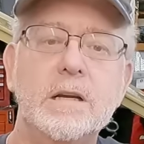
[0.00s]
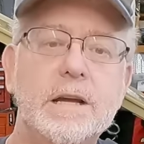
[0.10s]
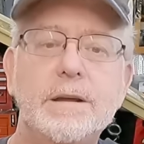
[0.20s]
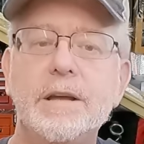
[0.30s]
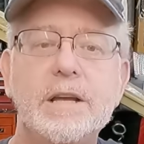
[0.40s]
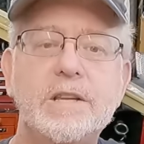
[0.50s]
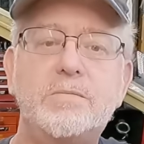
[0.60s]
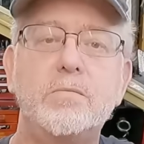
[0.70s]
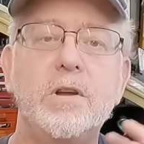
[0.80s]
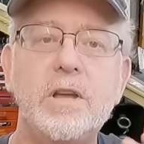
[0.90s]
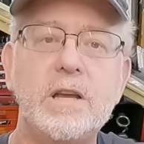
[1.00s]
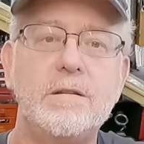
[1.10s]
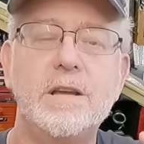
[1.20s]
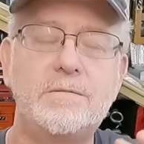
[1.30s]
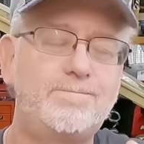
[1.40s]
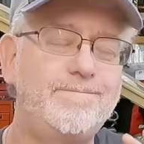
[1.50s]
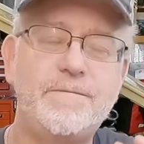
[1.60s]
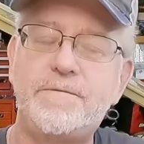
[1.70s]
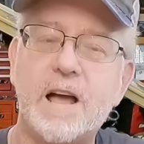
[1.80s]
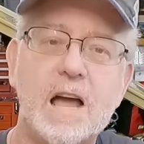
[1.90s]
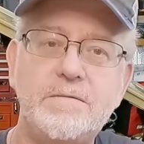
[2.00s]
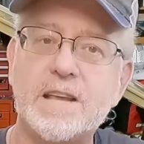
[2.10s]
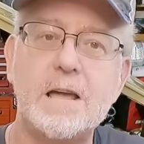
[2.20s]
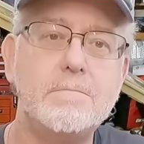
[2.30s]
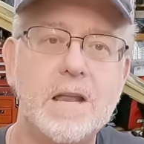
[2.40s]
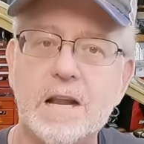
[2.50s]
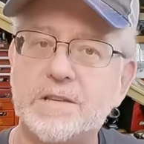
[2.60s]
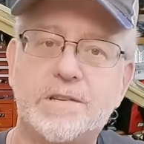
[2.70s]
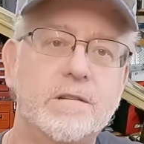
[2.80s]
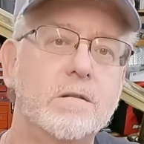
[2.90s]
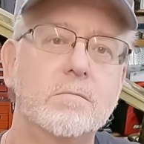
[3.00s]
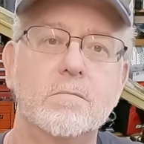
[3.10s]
It's 5-10 minutes.